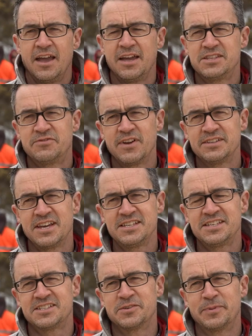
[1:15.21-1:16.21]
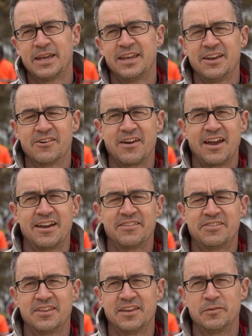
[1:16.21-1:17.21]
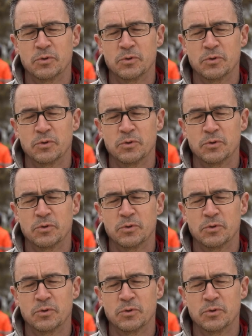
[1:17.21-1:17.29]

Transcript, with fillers: It's fantastic to be here at the